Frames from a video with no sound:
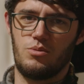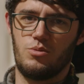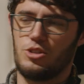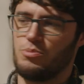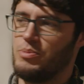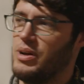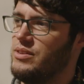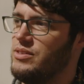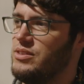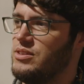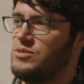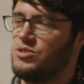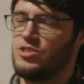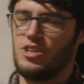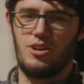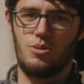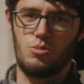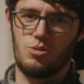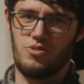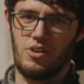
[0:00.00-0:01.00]
which meant the
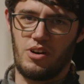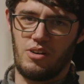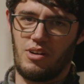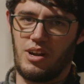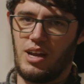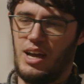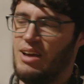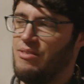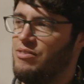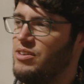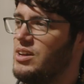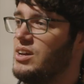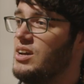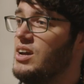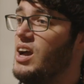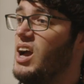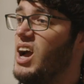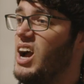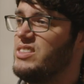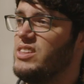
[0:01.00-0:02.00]
steering was very, very heavy,
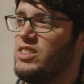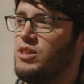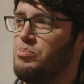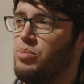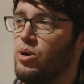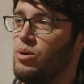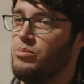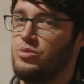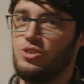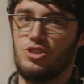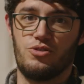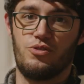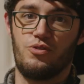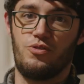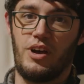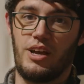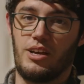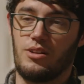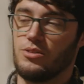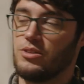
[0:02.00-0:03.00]
and then the pump just
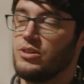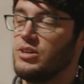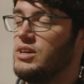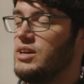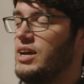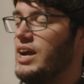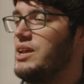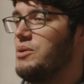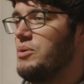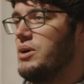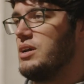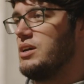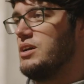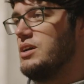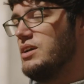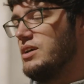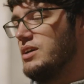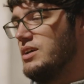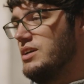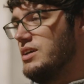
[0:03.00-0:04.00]
failed. Anyway,
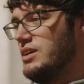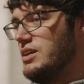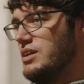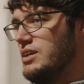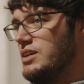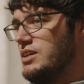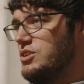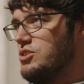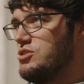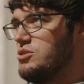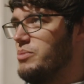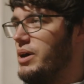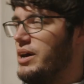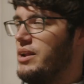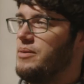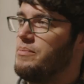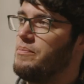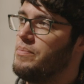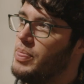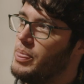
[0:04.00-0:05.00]
doesn't
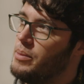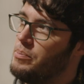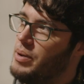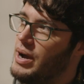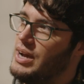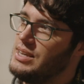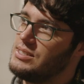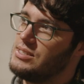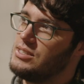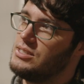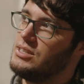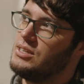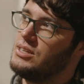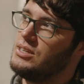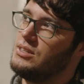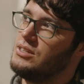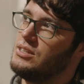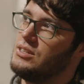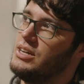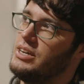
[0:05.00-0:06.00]
matter. Passed
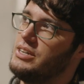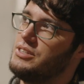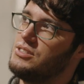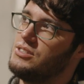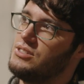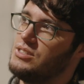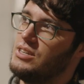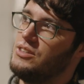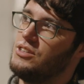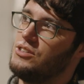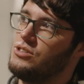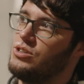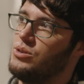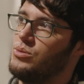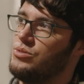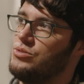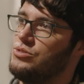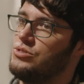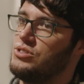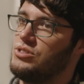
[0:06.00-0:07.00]
the license in the
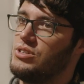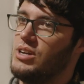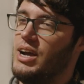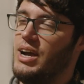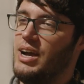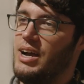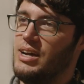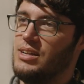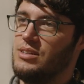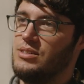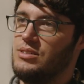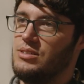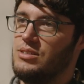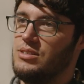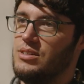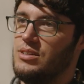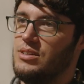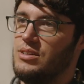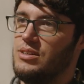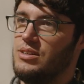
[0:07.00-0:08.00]
200, and
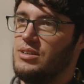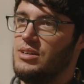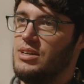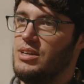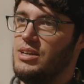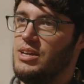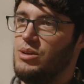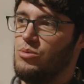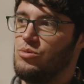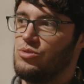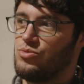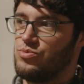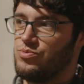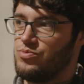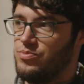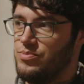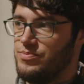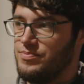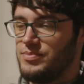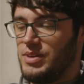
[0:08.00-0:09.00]
it was,
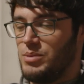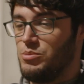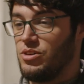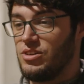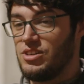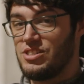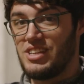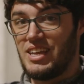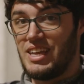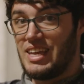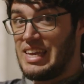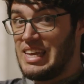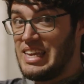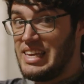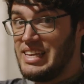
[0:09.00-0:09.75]
I'm not going to say